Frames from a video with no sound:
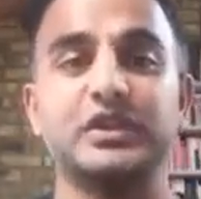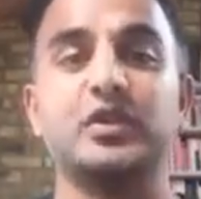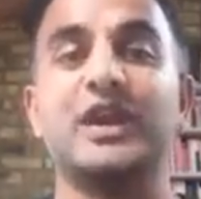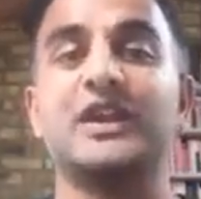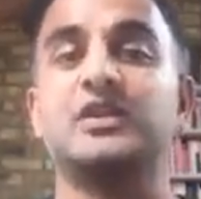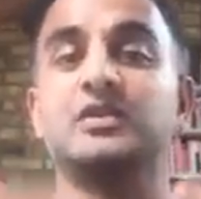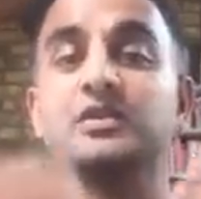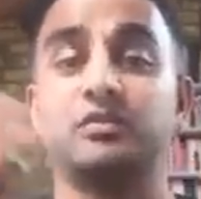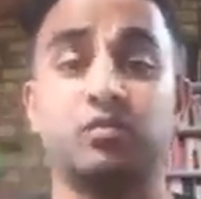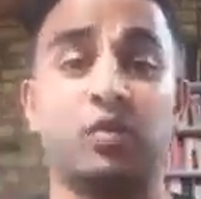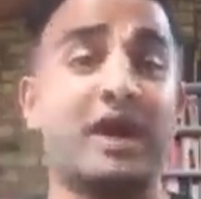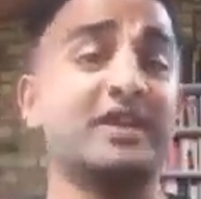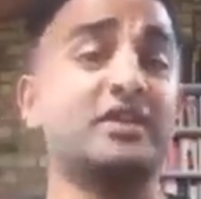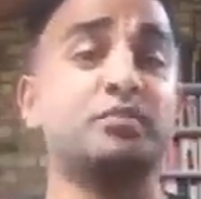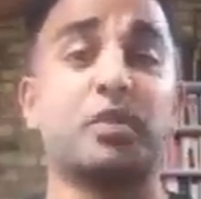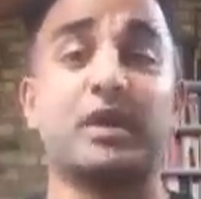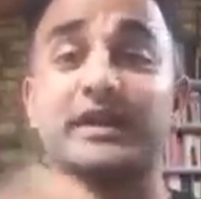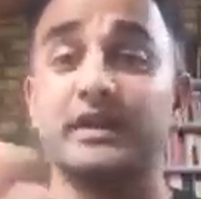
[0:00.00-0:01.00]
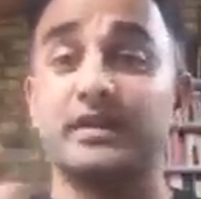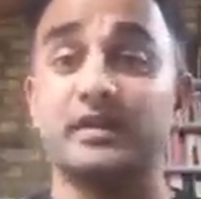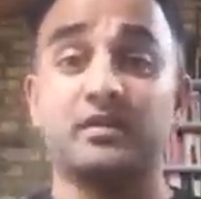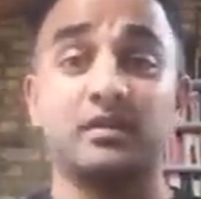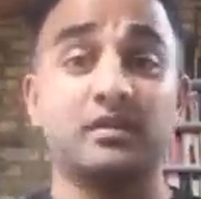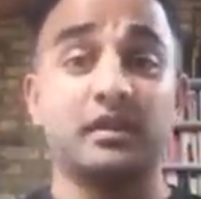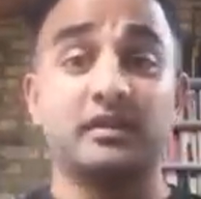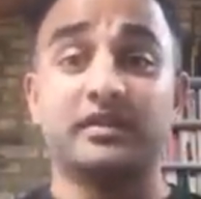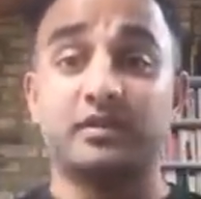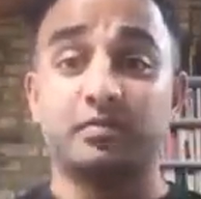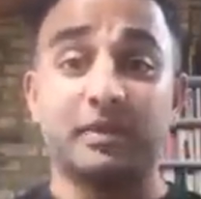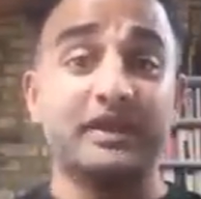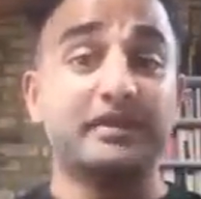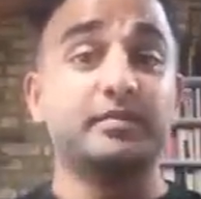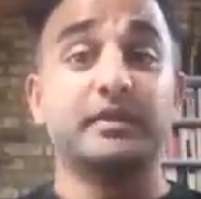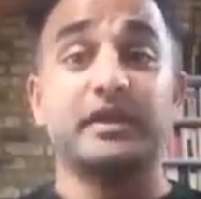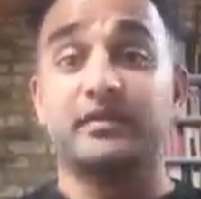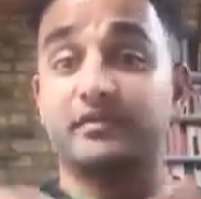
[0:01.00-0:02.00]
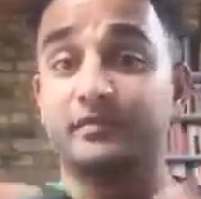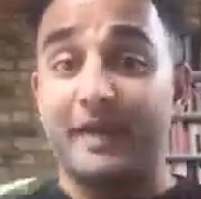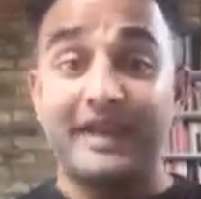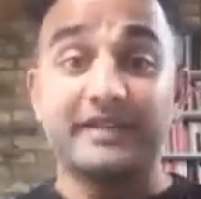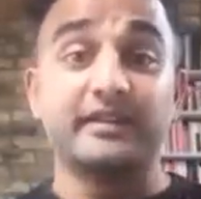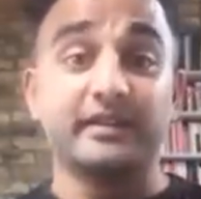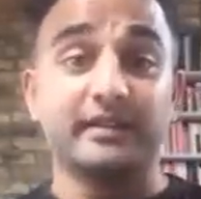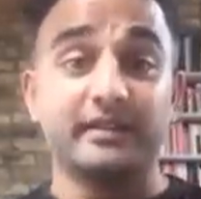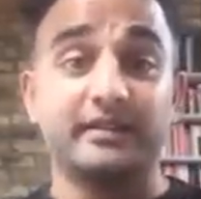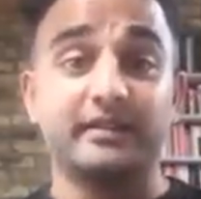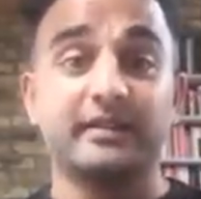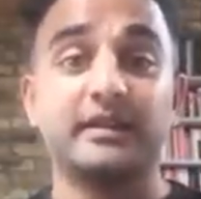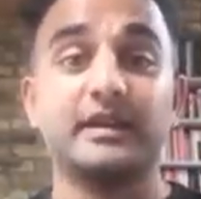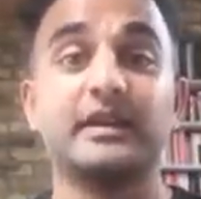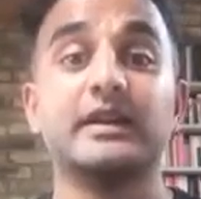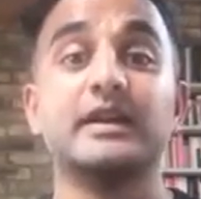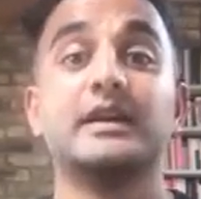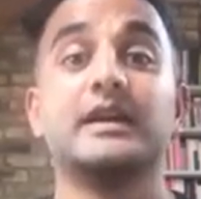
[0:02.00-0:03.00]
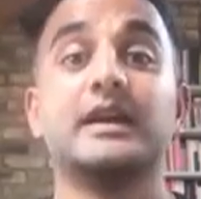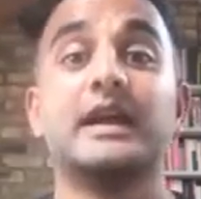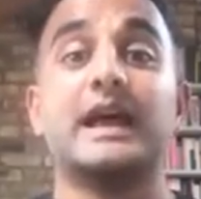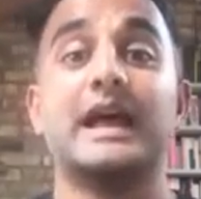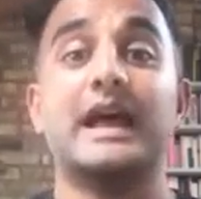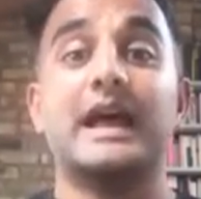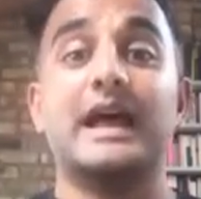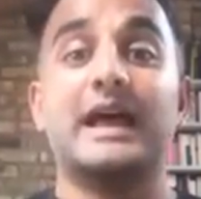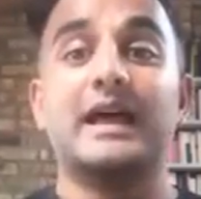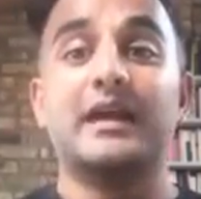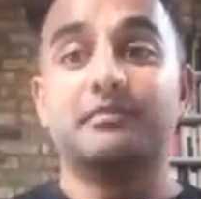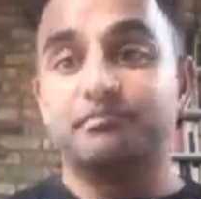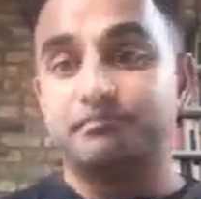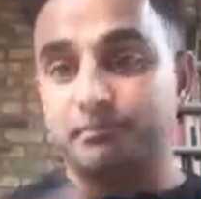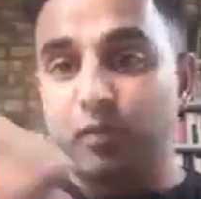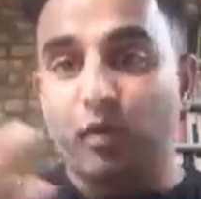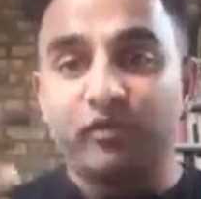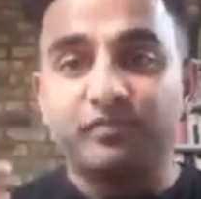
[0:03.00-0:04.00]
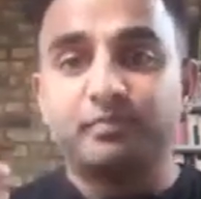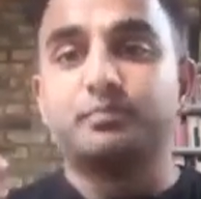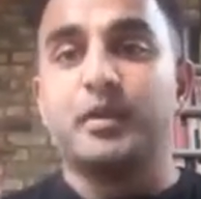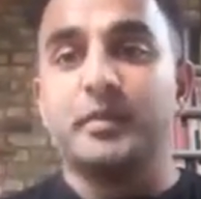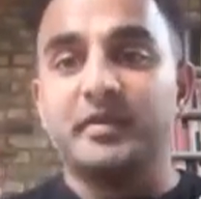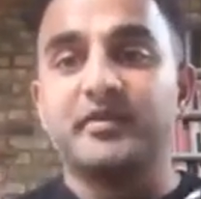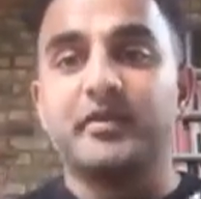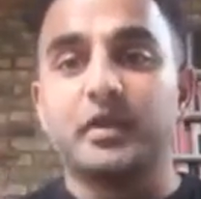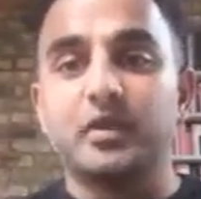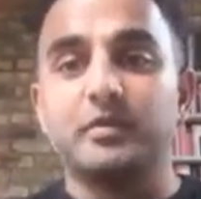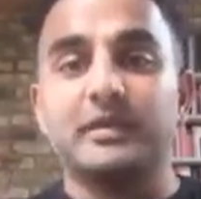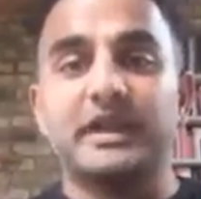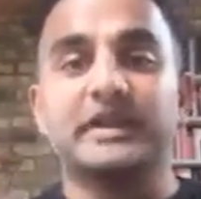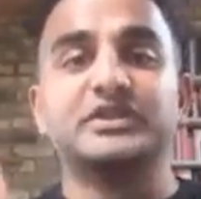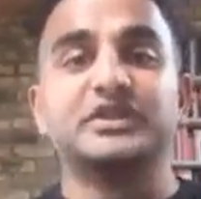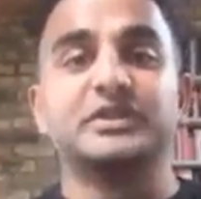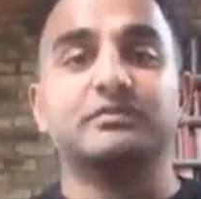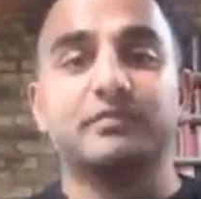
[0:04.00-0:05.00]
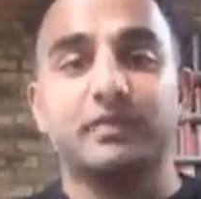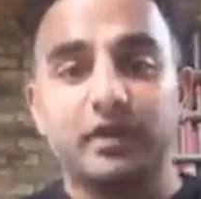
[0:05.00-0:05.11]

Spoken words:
You had widespread displacement of peasants, primitive accumulation.